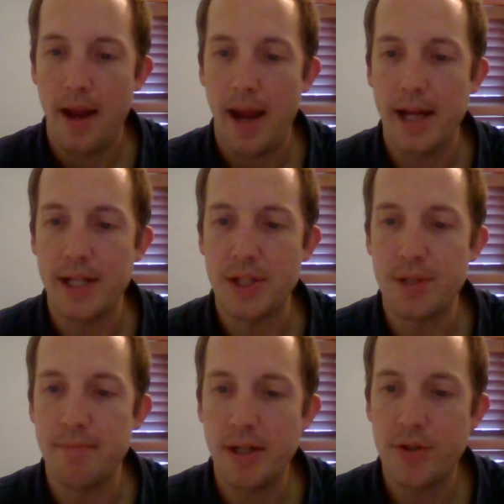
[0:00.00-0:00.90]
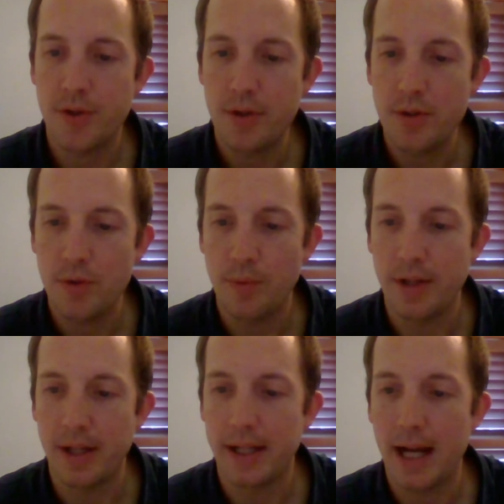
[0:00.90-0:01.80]
and his ministers
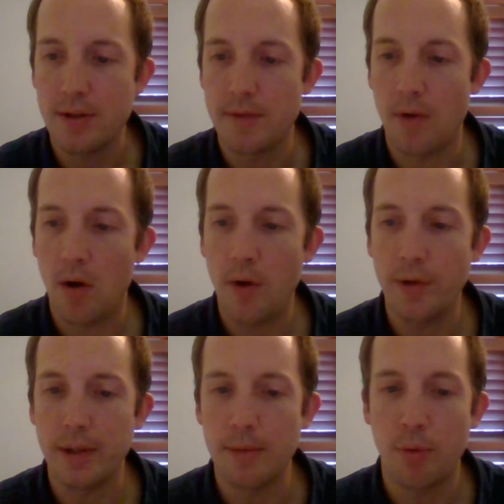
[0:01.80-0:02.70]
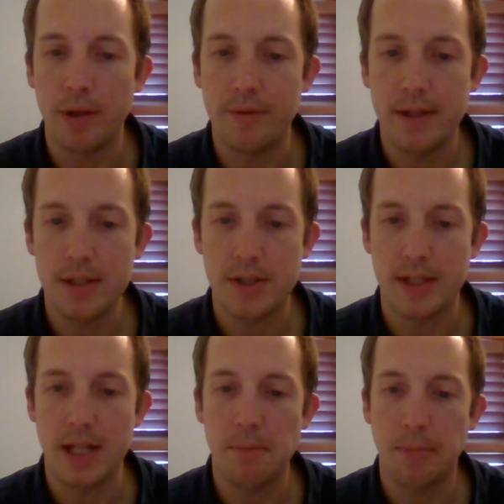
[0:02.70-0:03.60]
with an account of all the important events
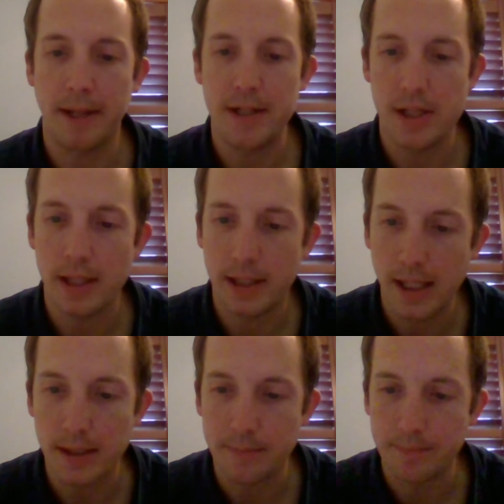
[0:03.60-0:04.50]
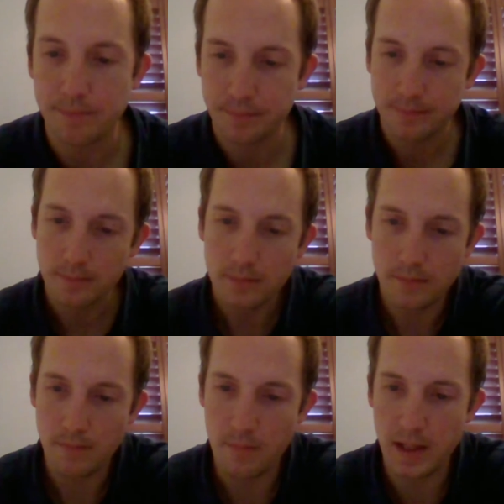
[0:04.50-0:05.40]
that take place in the kingdom,
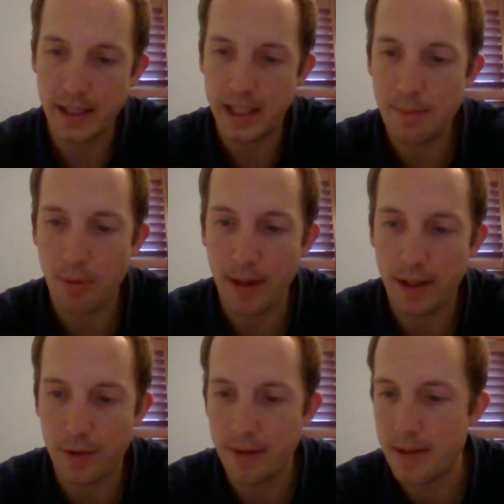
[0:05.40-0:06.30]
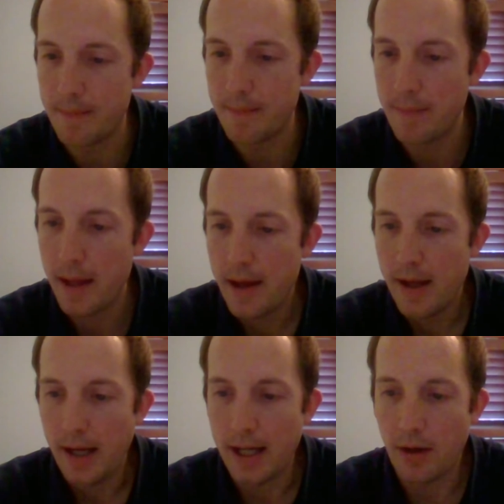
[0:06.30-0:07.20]
and to keep a record of them,
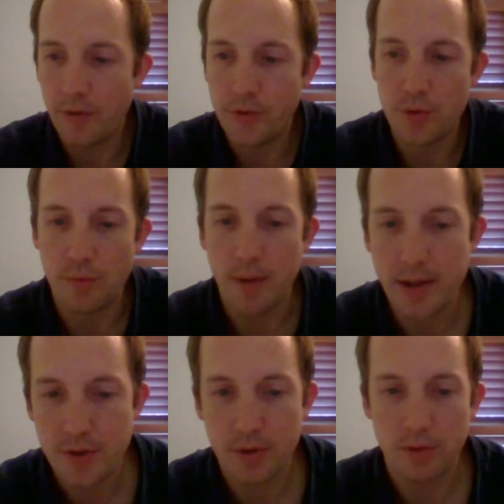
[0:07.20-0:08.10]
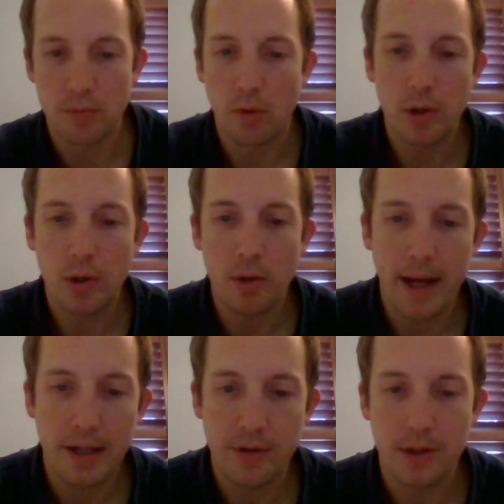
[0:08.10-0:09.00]
and also to register the royal
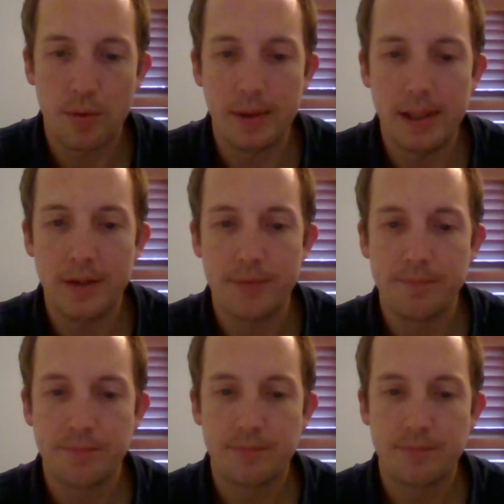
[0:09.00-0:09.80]
acts and decrees."